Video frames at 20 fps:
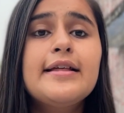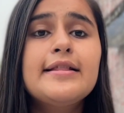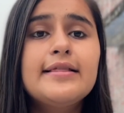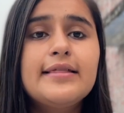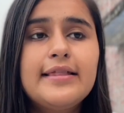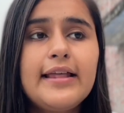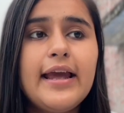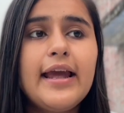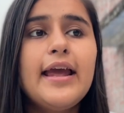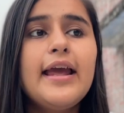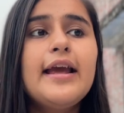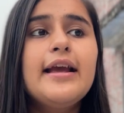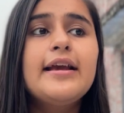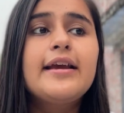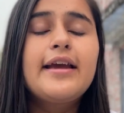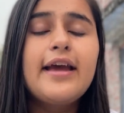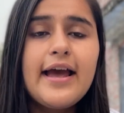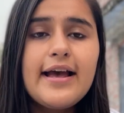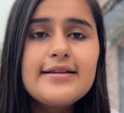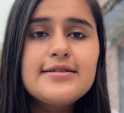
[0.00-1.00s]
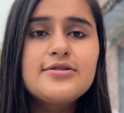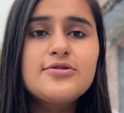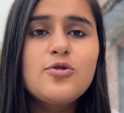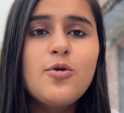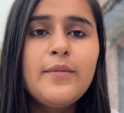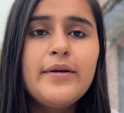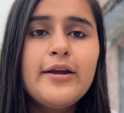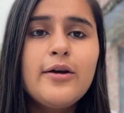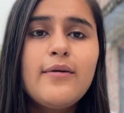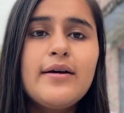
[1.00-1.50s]
they guessed so
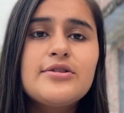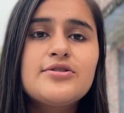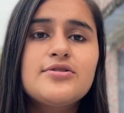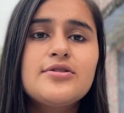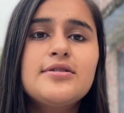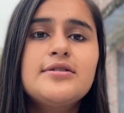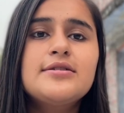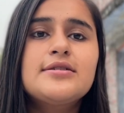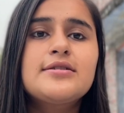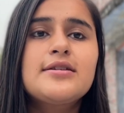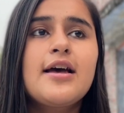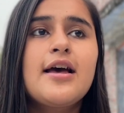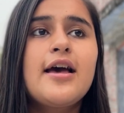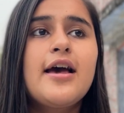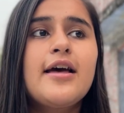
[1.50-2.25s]
many questions.